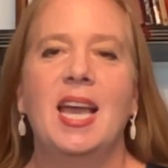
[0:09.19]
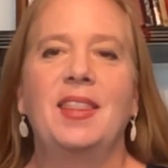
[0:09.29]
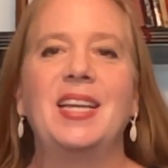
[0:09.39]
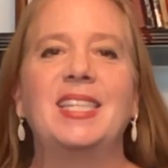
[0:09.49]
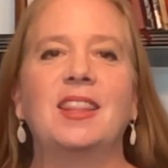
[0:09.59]

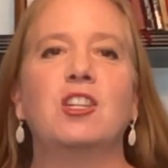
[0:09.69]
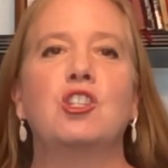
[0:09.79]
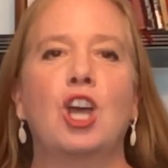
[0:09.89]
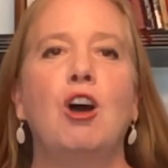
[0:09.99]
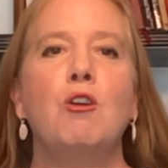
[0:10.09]
They set the
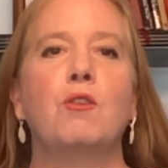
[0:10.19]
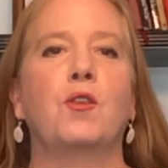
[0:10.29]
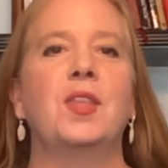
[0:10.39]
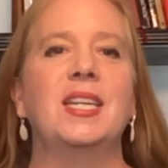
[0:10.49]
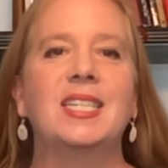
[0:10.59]
tone
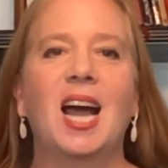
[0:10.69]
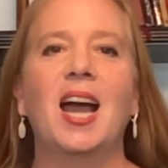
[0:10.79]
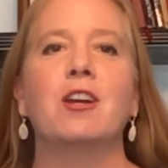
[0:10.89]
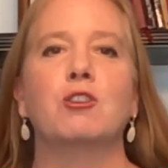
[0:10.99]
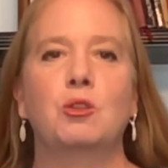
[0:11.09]
for the
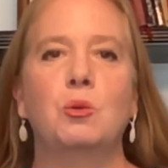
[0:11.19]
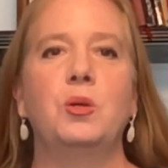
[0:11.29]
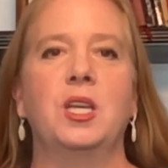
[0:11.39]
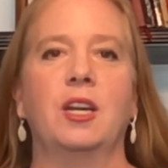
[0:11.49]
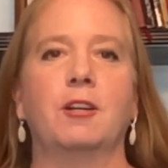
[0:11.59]
entire
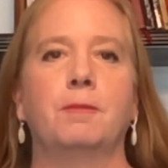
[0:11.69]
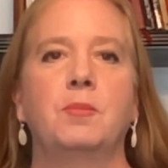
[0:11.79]
school year.